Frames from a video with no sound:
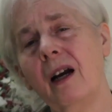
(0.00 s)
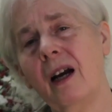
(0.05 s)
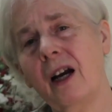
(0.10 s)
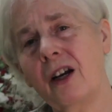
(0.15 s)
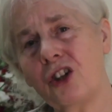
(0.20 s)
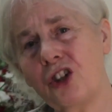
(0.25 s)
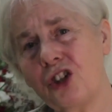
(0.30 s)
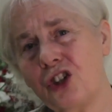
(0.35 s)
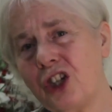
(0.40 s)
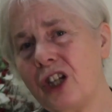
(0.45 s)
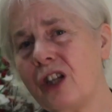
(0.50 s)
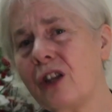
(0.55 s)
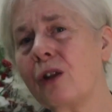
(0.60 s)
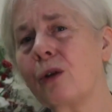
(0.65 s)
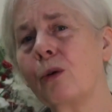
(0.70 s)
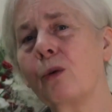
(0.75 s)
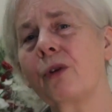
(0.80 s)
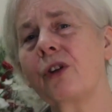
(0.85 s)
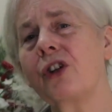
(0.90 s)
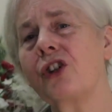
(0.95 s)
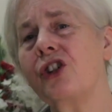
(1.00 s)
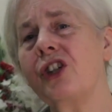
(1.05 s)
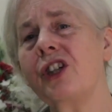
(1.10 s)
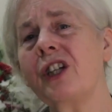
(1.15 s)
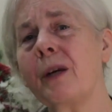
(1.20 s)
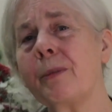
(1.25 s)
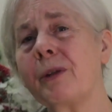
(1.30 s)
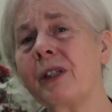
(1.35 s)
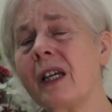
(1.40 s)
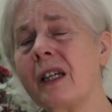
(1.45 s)
and she thought that she had
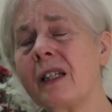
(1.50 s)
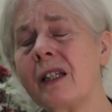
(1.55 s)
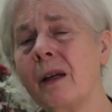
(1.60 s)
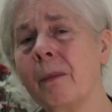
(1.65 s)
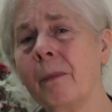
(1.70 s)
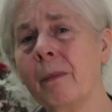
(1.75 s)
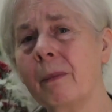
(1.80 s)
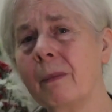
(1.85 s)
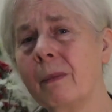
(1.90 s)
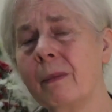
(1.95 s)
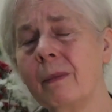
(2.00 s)
upset him.